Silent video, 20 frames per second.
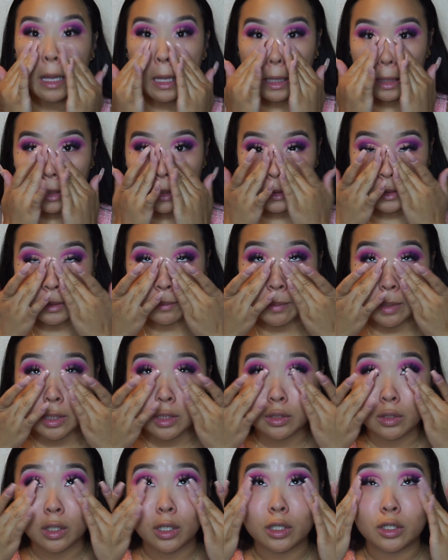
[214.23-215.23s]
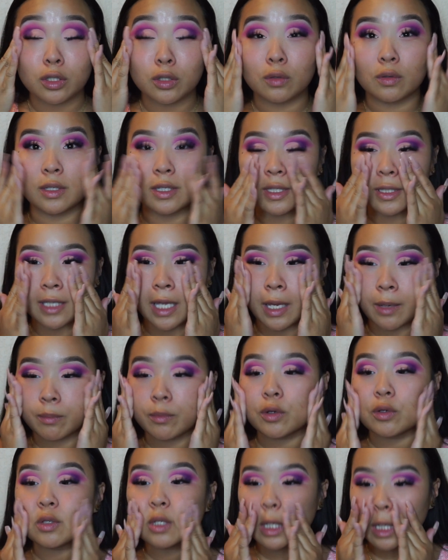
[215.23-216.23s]
I like to make sure I do the same
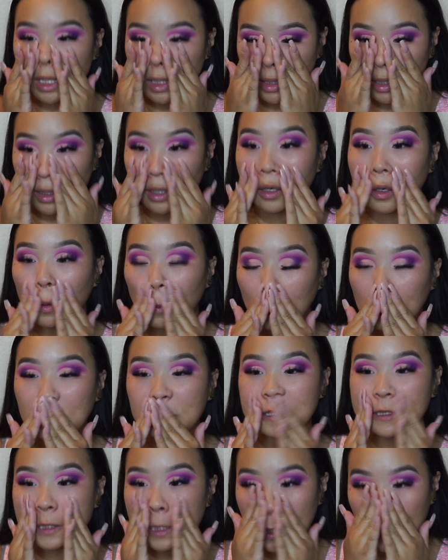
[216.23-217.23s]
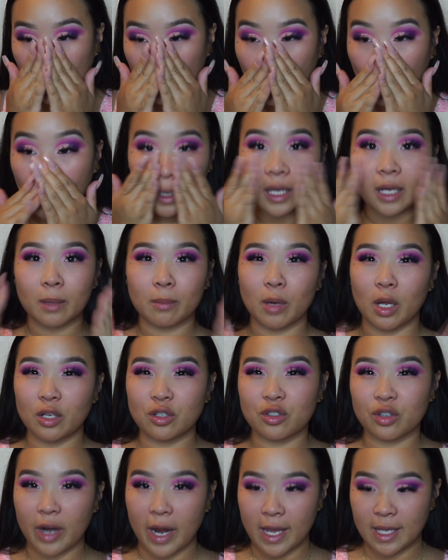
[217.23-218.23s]
routine that I always do, and I'm not
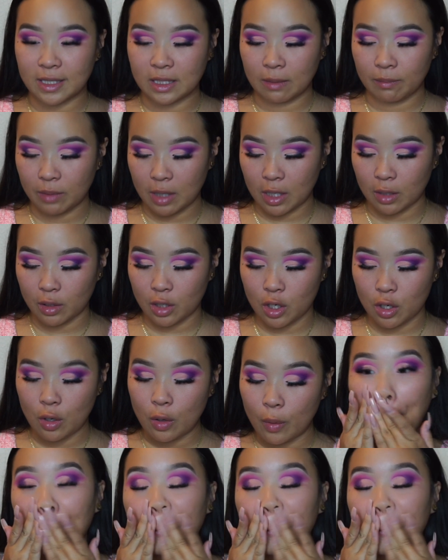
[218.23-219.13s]
trying something new.